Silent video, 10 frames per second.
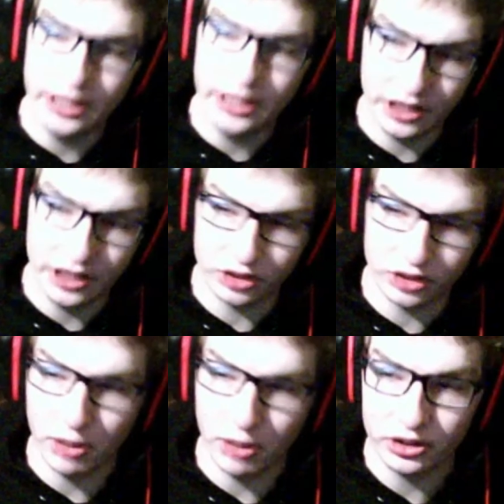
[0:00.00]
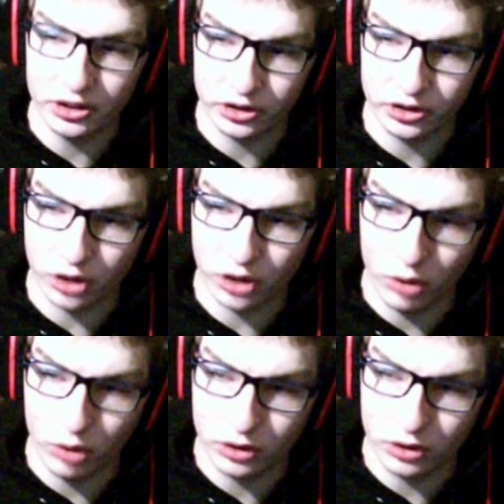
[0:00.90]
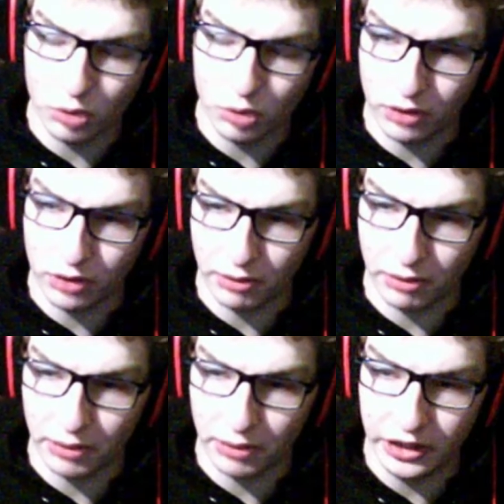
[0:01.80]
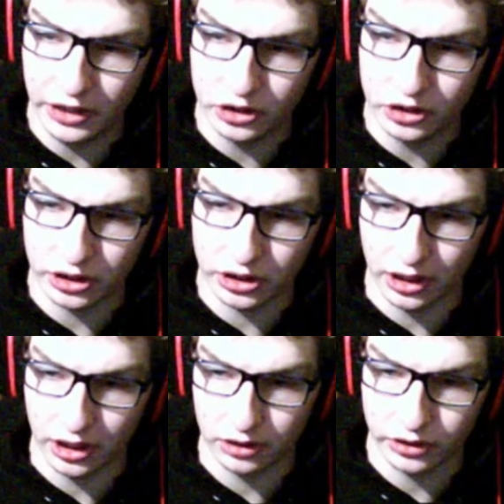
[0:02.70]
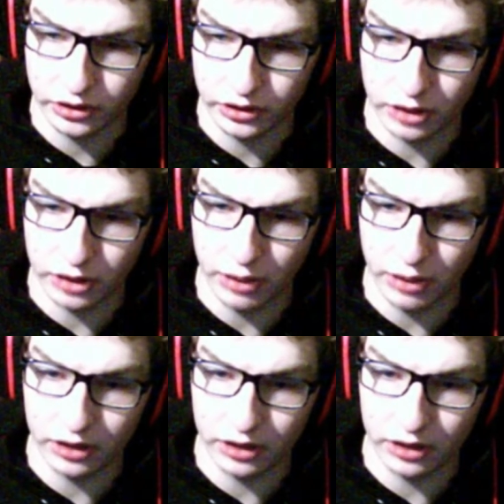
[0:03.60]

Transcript: Sponsors are always open on my page, as well.